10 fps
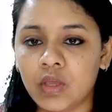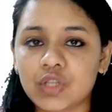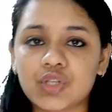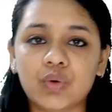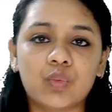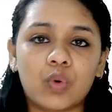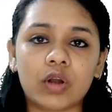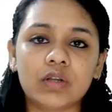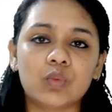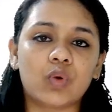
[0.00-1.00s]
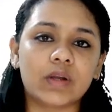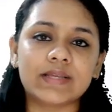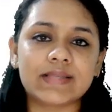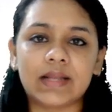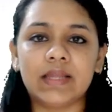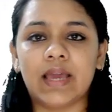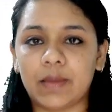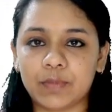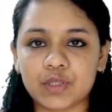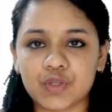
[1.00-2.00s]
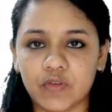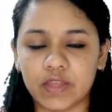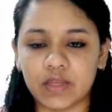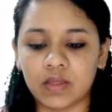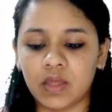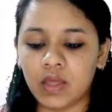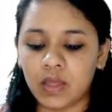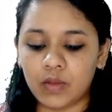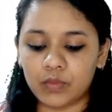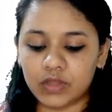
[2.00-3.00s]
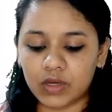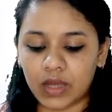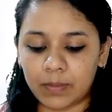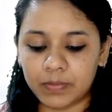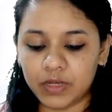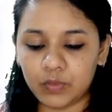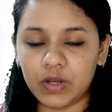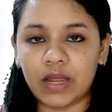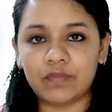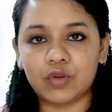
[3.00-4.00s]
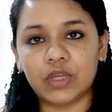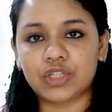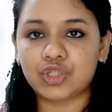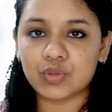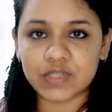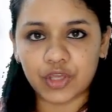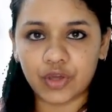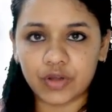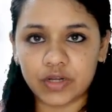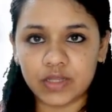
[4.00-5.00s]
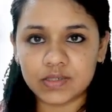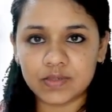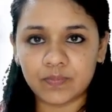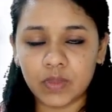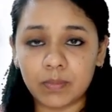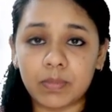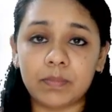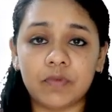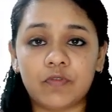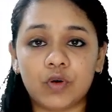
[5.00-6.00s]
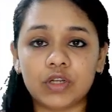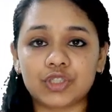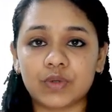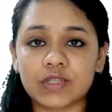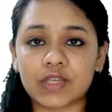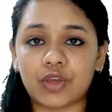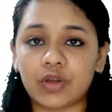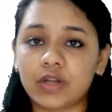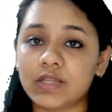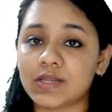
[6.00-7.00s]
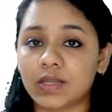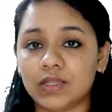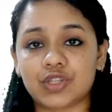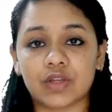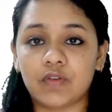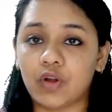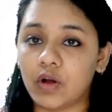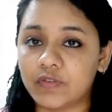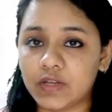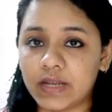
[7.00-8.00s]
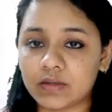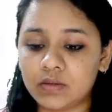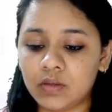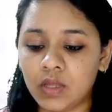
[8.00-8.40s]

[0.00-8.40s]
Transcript: So what exactly happens over there? The company will have to issue securities, but before issuing securities it needs to give an offer letter.